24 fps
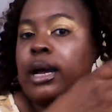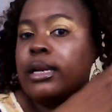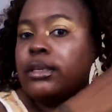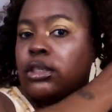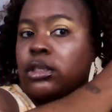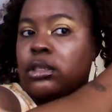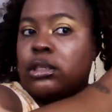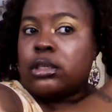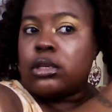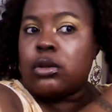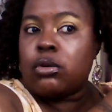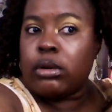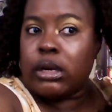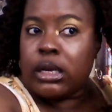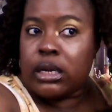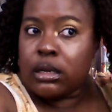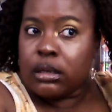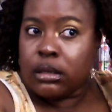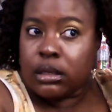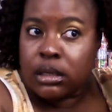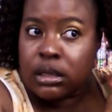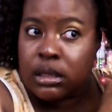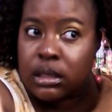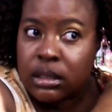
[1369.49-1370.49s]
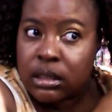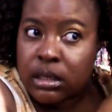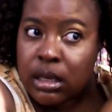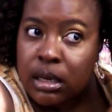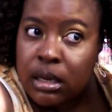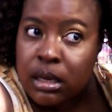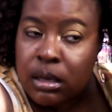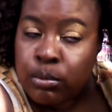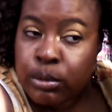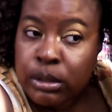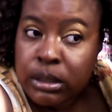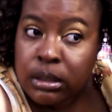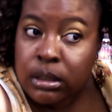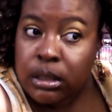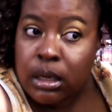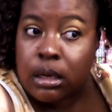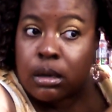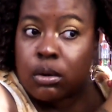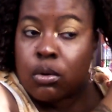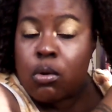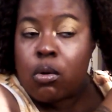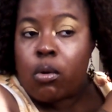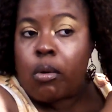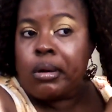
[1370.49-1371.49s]
I just know that he did say he was
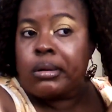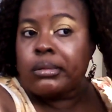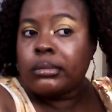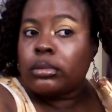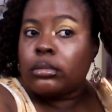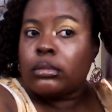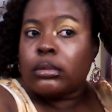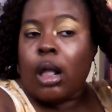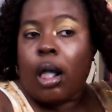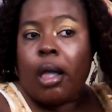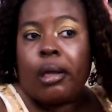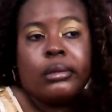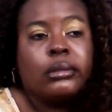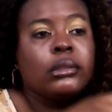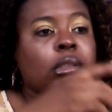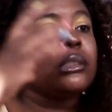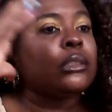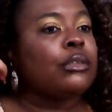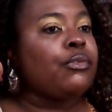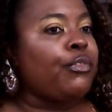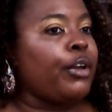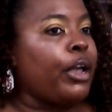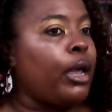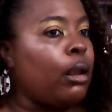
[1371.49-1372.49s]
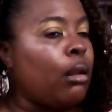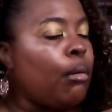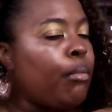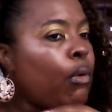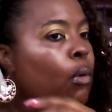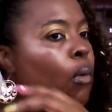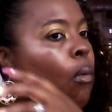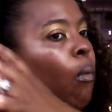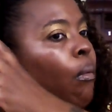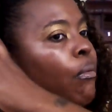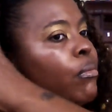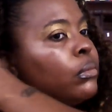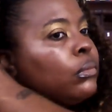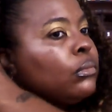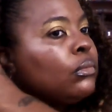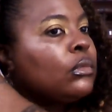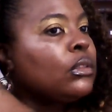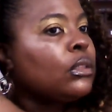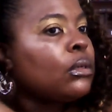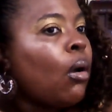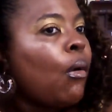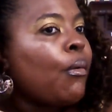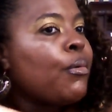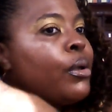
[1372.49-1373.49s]
single and available.
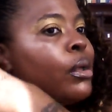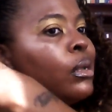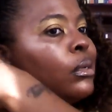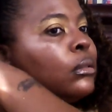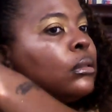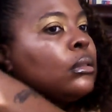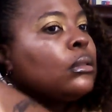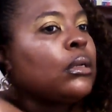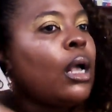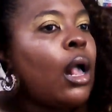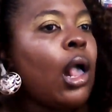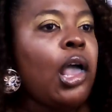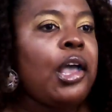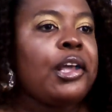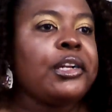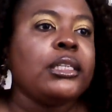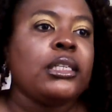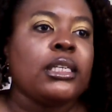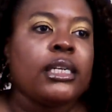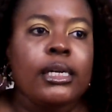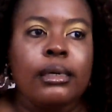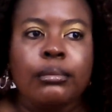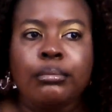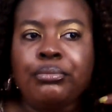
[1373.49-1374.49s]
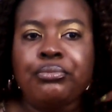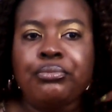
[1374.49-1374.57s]
And,